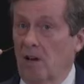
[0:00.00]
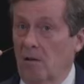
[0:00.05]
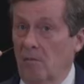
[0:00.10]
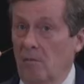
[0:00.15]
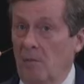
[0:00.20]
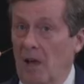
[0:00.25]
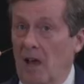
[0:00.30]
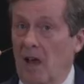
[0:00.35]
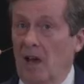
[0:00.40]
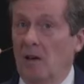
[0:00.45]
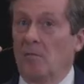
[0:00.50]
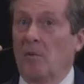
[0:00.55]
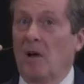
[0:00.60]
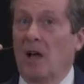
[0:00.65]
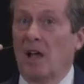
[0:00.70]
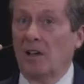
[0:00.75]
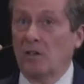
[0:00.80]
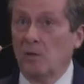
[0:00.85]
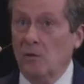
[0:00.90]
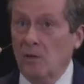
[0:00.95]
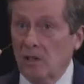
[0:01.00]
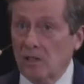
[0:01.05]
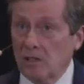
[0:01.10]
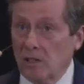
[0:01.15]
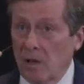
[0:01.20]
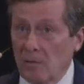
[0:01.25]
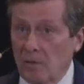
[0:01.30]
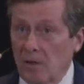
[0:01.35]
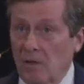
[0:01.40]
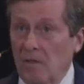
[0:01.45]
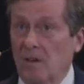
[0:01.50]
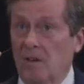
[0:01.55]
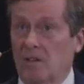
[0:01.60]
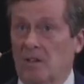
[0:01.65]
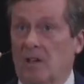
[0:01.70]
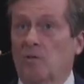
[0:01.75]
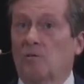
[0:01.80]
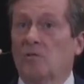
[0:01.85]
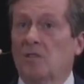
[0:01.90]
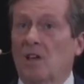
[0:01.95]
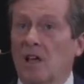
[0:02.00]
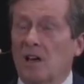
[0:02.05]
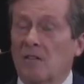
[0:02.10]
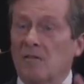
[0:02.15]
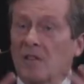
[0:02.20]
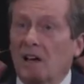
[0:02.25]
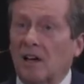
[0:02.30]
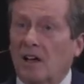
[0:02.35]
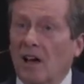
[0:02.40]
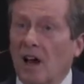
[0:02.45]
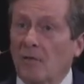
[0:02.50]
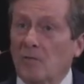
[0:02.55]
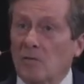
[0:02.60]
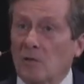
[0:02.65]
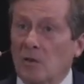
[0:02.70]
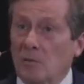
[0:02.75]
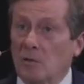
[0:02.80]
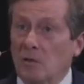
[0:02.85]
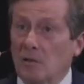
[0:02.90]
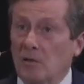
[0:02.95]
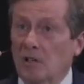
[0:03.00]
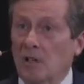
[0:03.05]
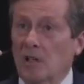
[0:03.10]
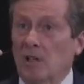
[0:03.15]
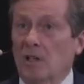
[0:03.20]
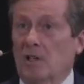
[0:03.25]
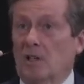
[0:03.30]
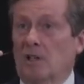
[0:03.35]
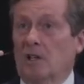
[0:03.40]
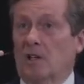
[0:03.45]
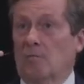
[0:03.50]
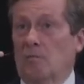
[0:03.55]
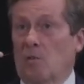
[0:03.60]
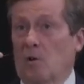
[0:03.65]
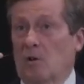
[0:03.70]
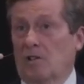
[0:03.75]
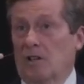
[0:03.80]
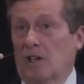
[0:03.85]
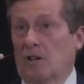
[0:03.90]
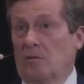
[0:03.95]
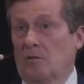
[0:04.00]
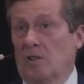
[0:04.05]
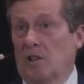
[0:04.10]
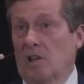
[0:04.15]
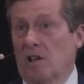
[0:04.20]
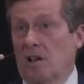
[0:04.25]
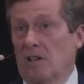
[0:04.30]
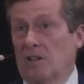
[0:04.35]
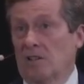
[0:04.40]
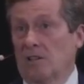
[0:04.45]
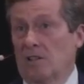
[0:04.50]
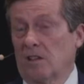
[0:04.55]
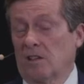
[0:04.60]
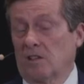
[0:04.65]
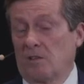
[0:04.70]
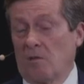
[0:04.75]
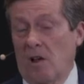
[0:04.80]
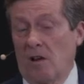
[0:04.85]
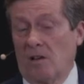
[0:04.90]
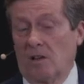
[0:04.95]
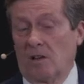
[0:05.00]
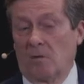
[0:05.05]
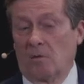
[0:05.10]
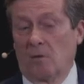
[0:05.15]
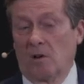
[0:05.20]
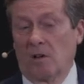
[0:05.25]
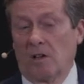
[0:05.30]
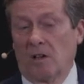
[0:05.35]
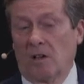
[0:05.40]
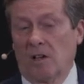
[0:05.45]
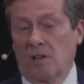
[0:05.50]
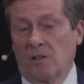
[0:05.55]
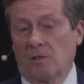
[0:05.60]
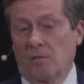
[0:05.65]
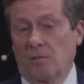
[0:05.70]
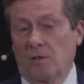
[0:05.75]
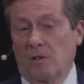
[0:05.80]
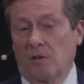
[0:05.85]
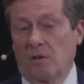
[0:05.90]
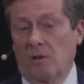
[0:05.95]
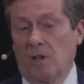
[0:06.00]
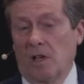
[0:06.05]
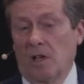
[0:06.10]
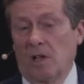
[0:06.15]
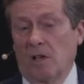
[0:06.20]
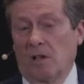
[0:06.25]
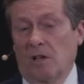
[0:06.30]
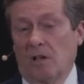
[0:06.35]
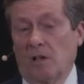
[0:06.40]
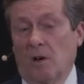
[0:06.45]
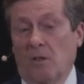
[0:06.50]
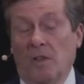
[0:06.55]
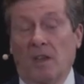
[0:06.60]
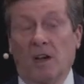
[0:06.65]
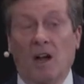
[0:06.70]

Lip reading: impact by doing something that is outside of that comfortable, more centralized surrounding that we're all accustomed to. You know, the